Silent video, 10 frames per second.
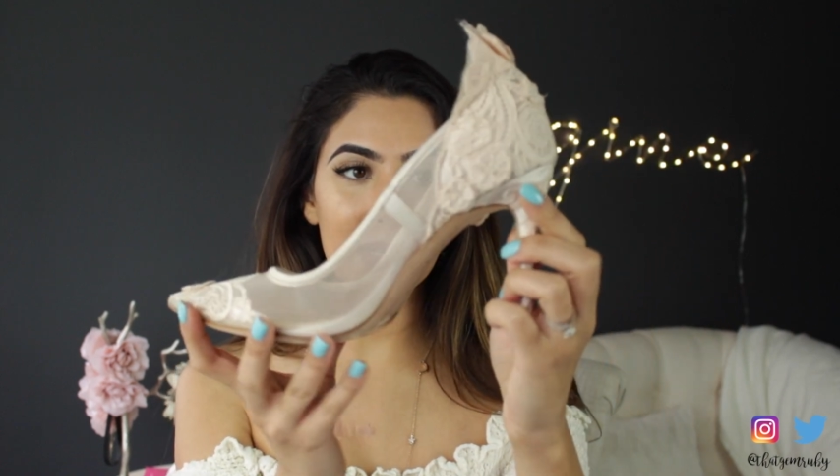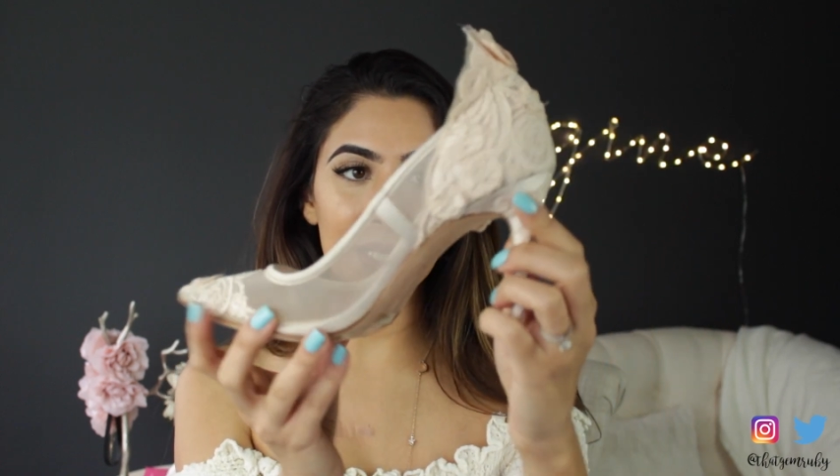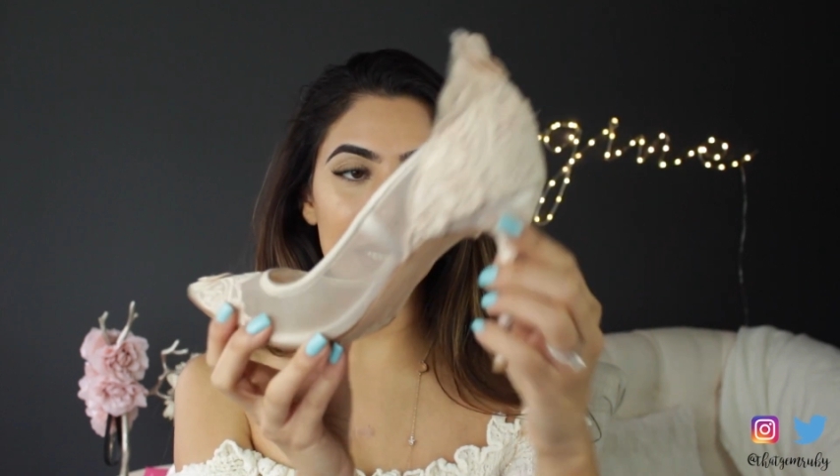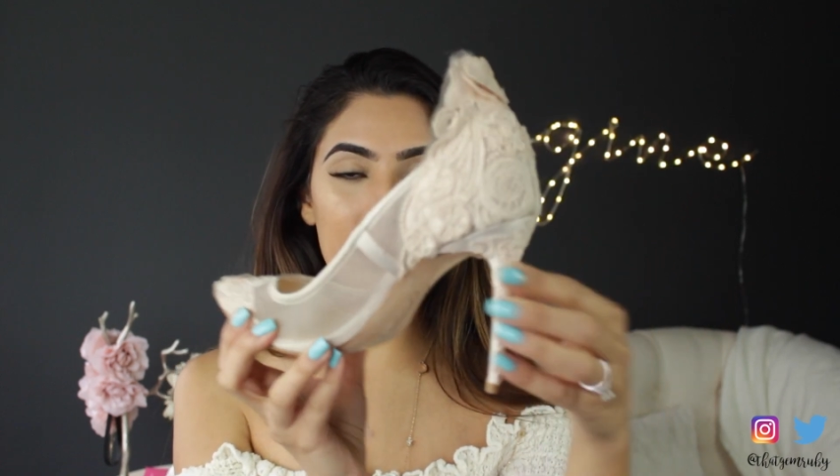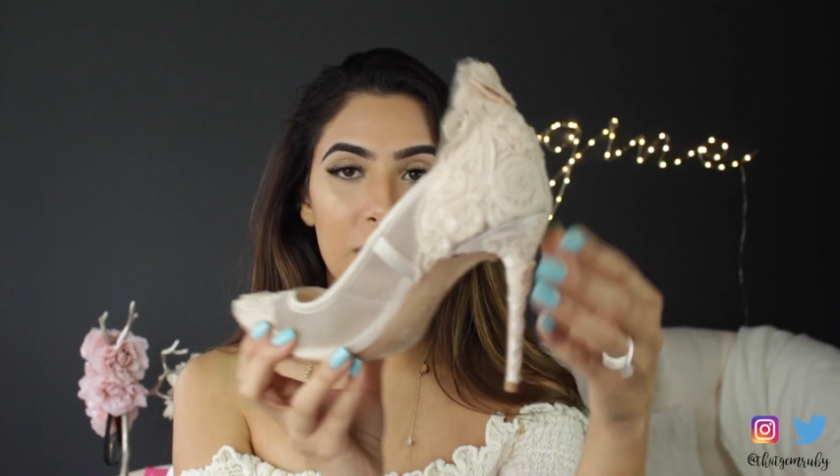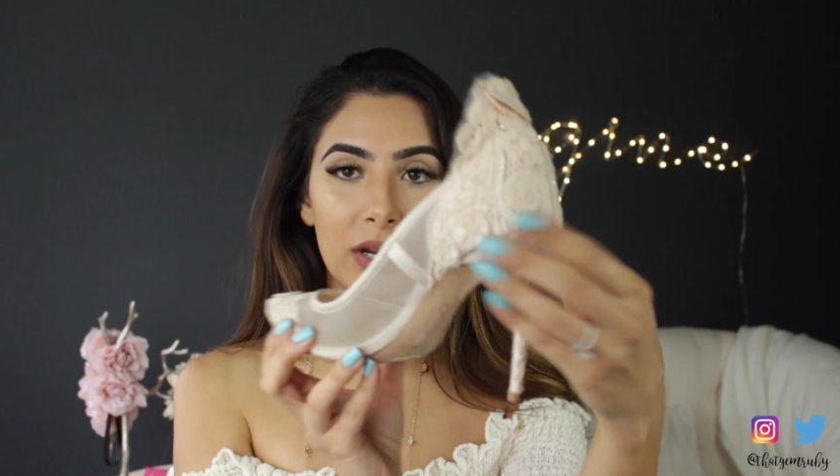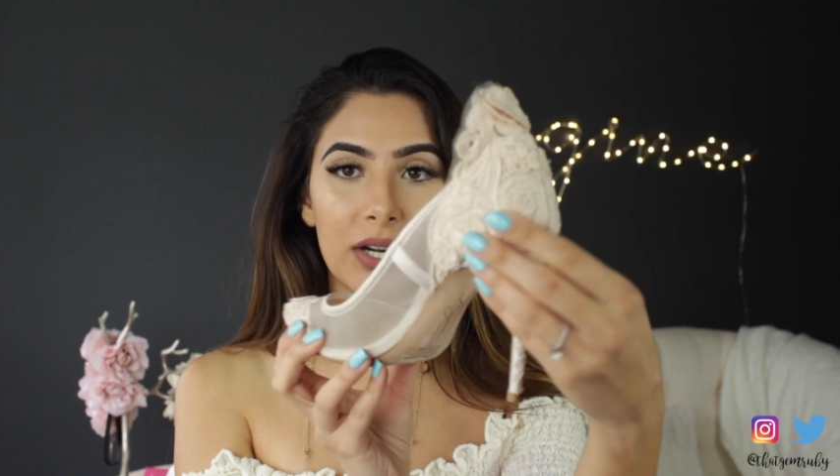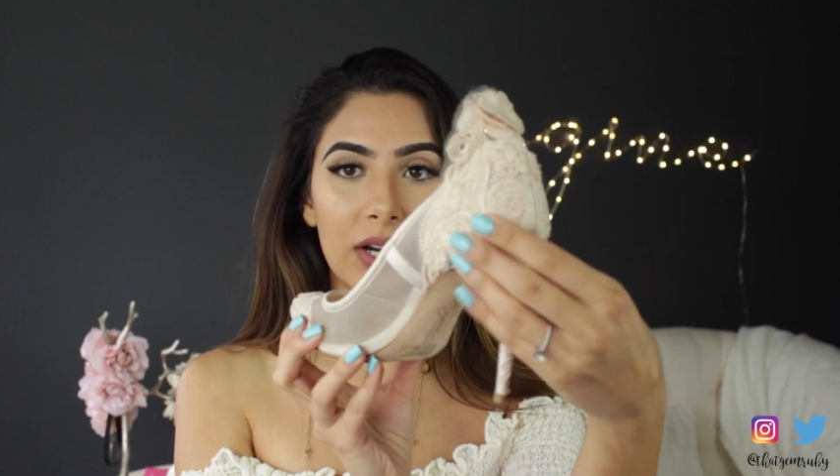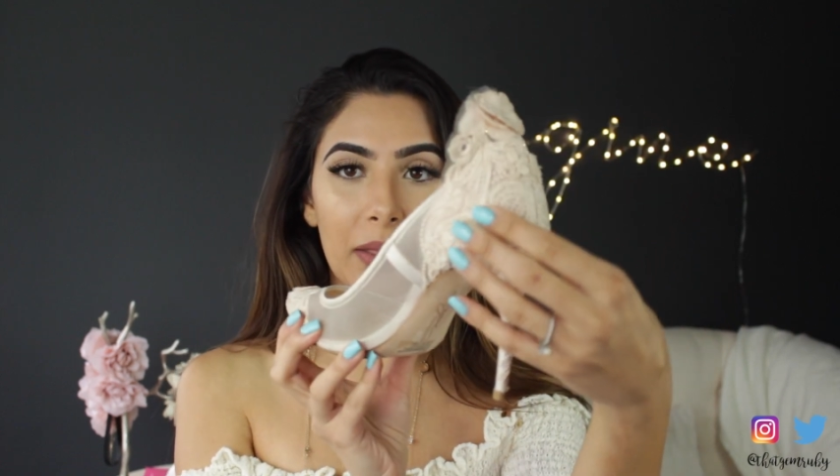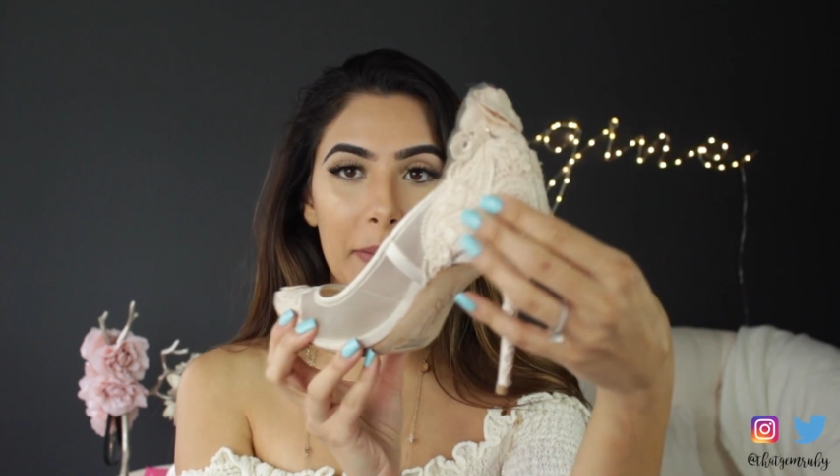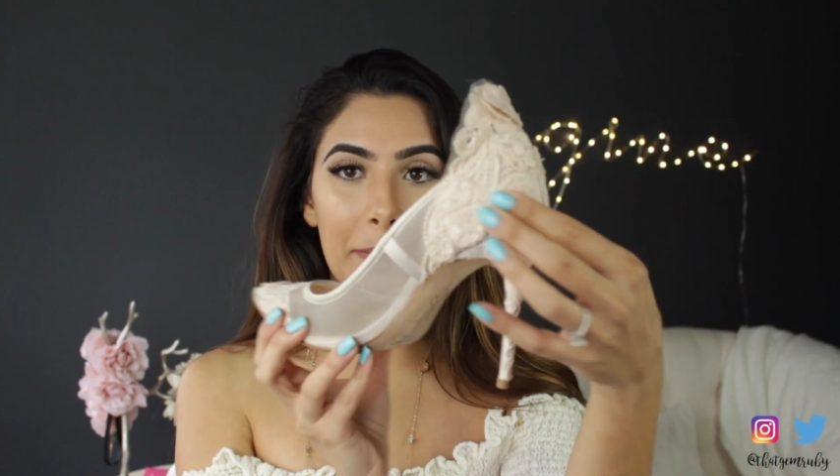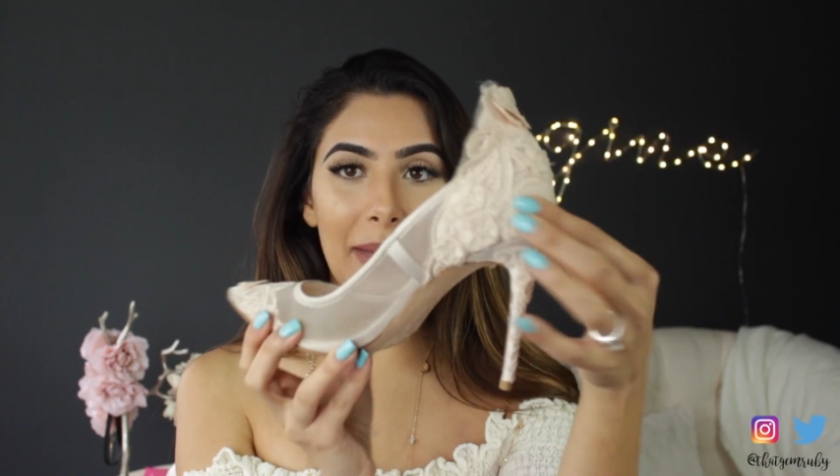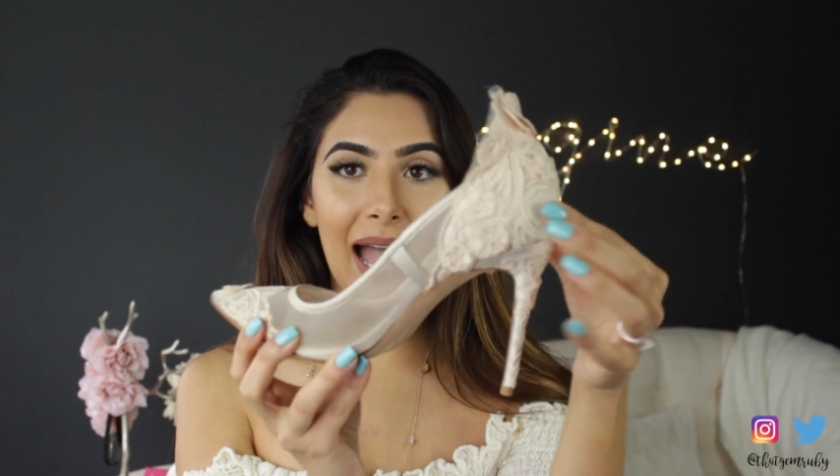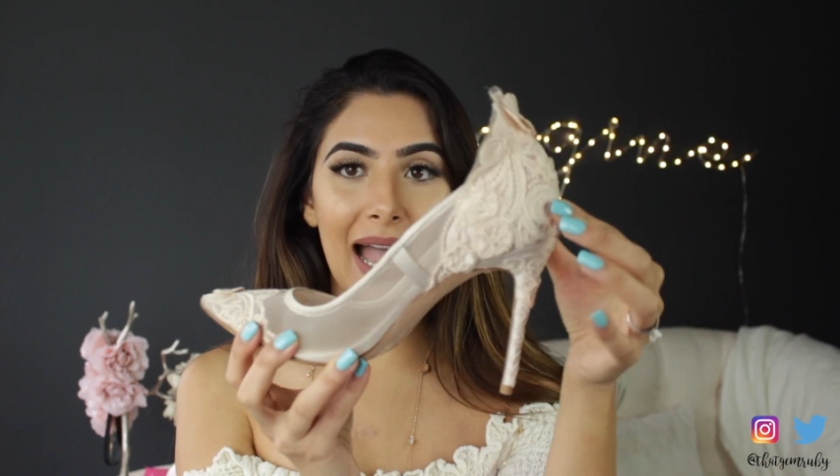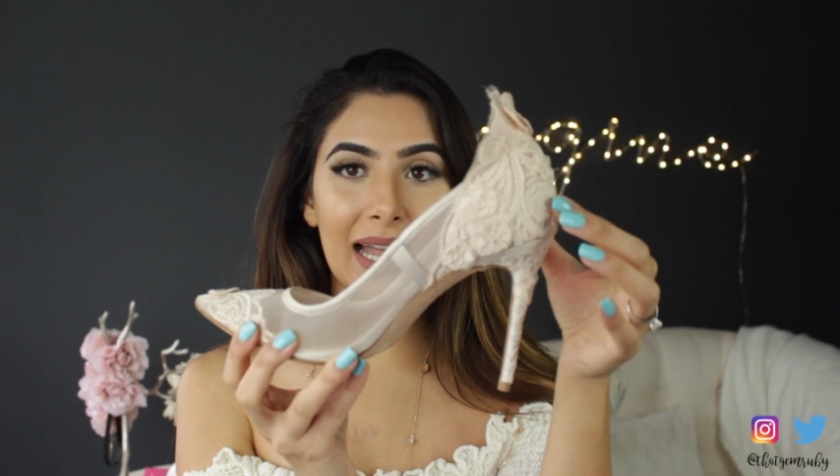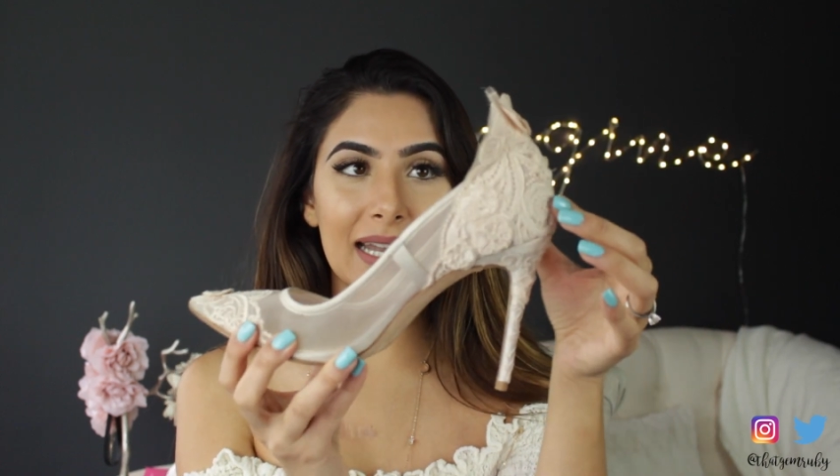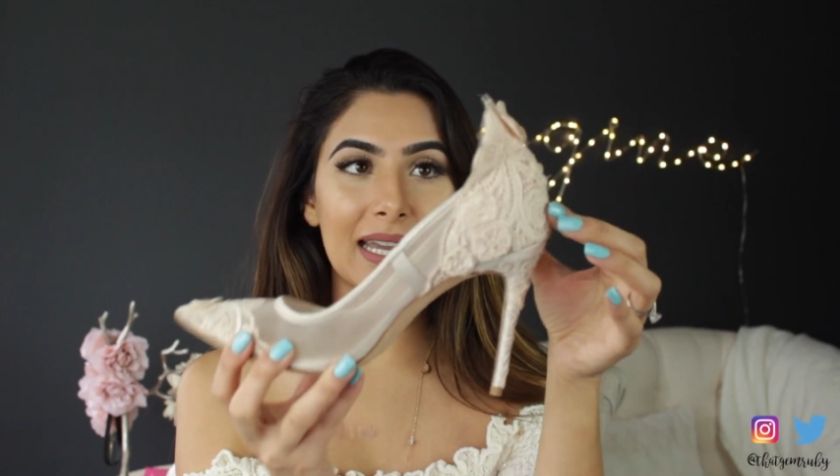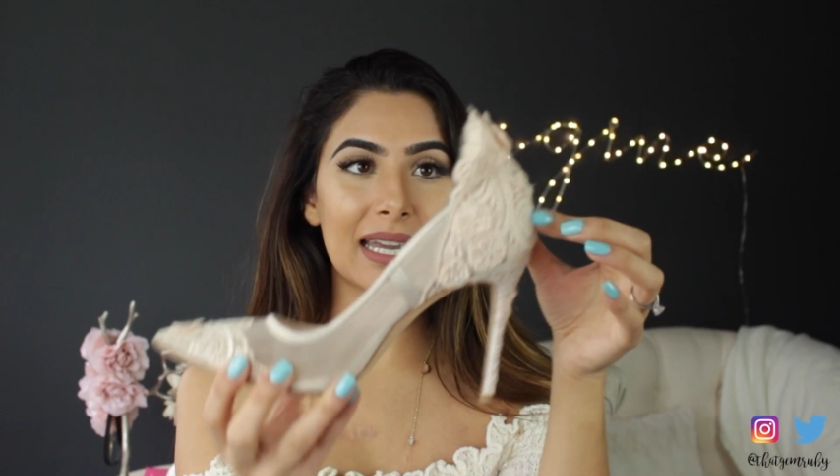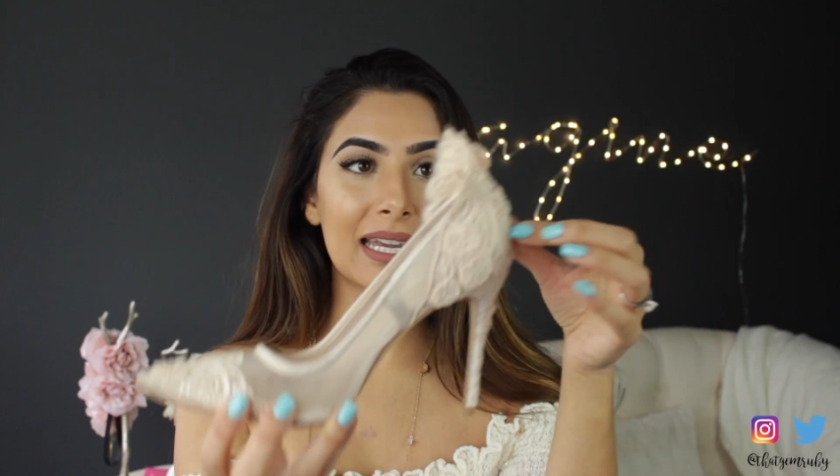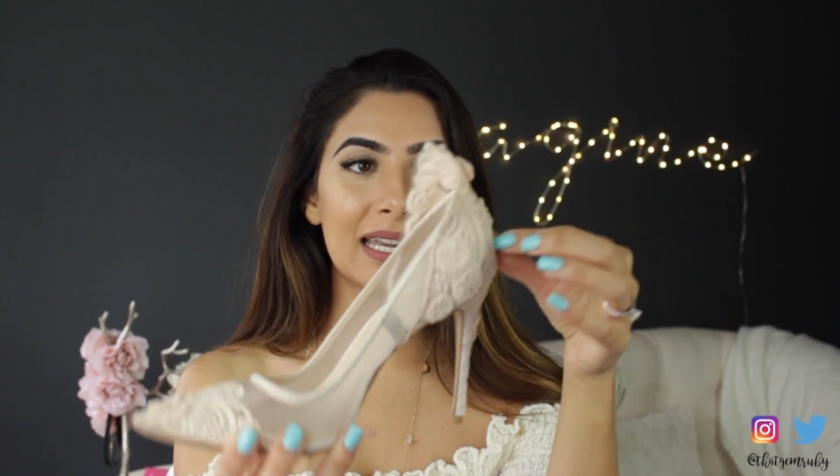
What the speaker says: It's embroidered on the back,